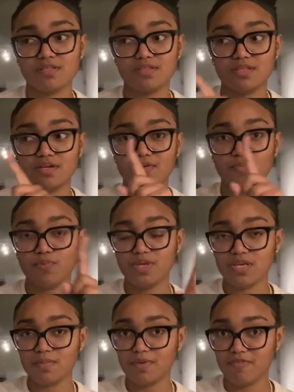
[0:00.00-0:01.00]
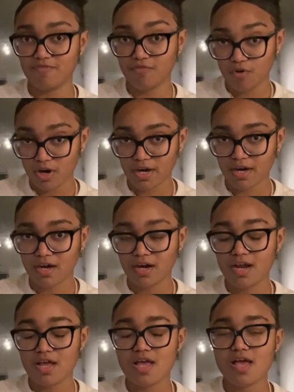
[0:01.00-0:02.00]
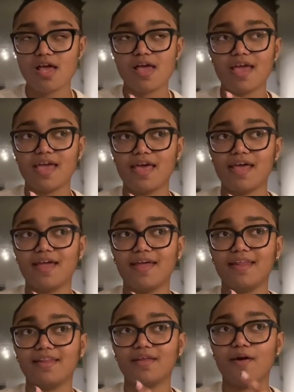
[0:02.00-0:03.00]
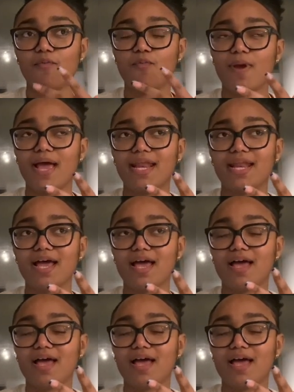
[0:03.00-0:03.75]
the week before. And when,